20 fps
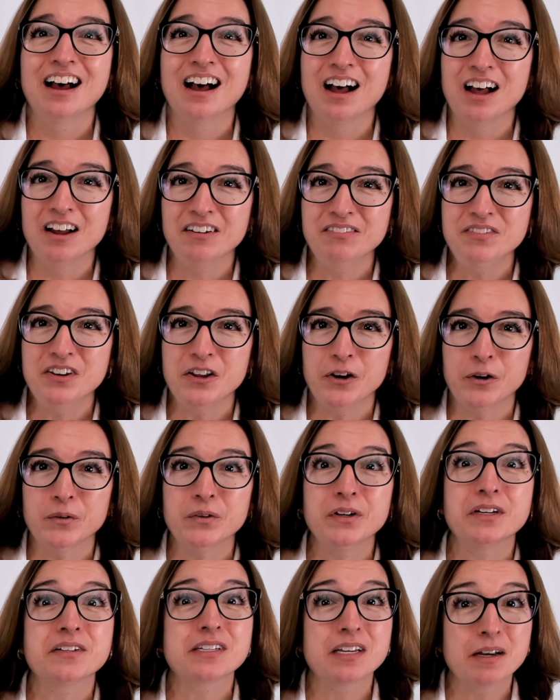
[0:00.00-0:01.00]
Of
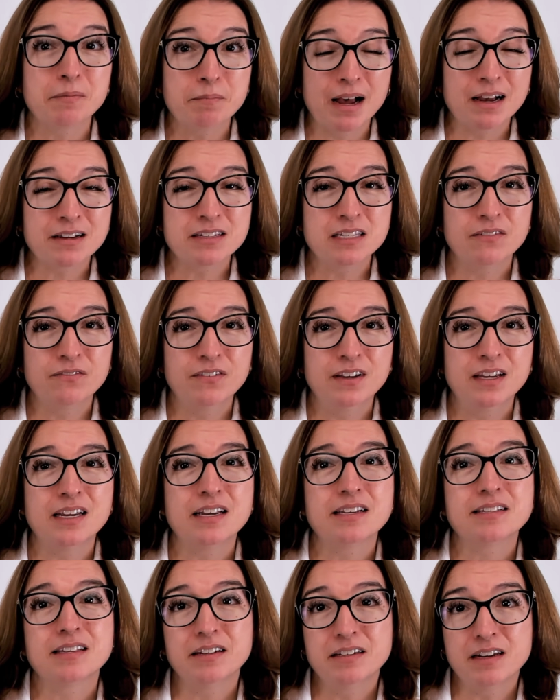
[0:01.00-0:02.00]
note, tamoxifen
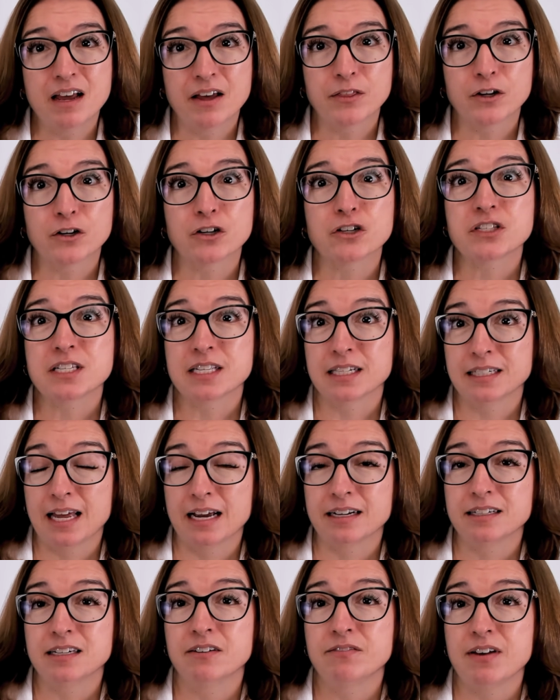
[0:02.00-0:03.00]
is another
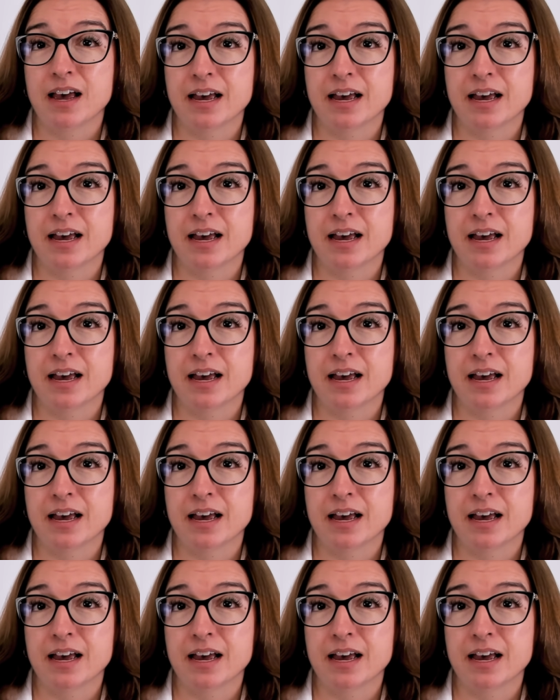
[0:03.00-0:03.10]
selective